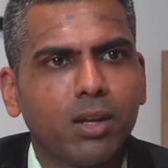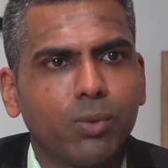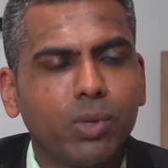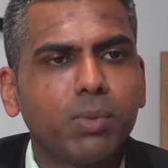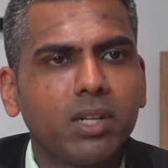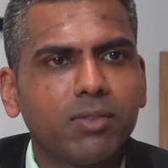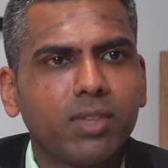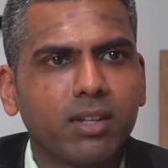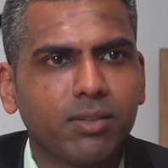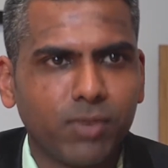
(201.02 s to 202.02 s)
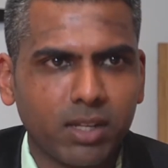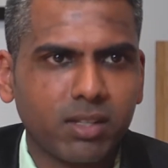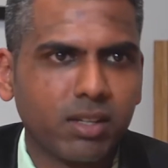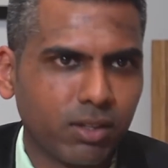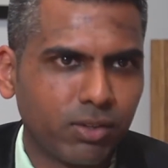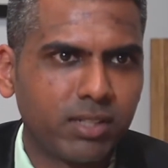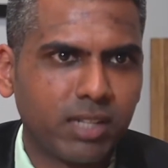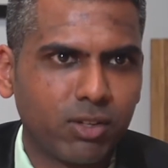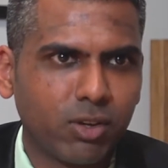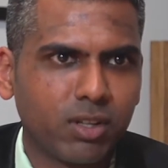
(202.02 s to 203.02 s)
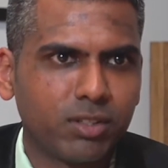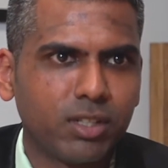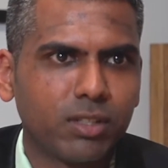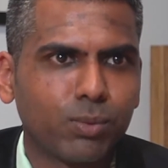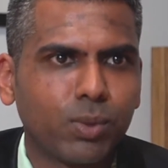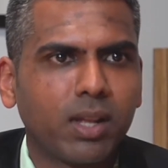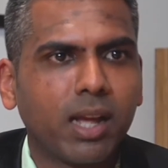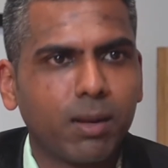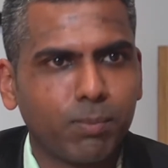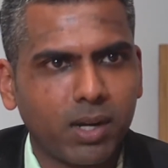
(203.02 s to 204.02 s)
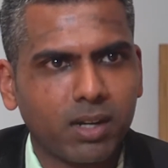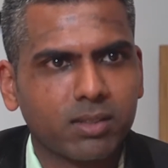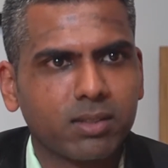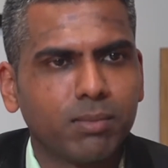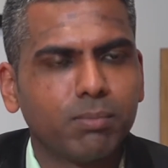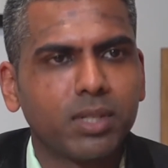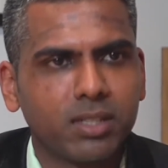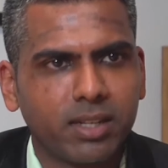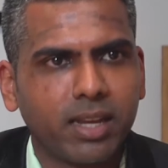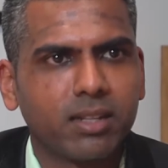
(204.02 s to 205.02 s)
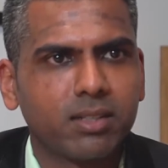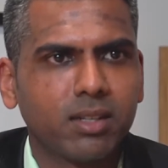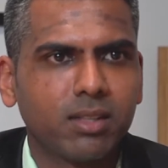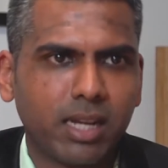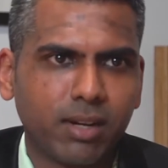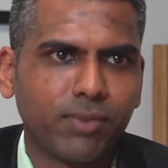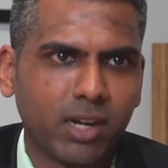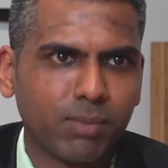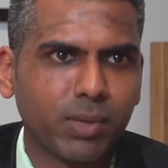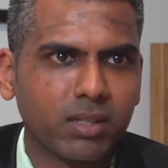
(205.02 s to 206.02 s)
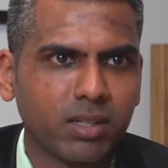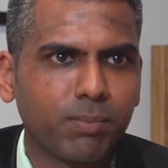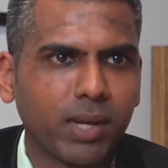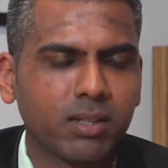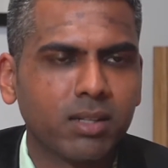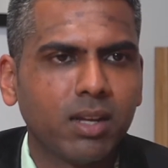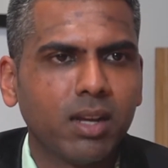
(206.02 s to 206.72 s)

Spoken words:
We believe that investing in green technologies will help us mitigate that environmental impact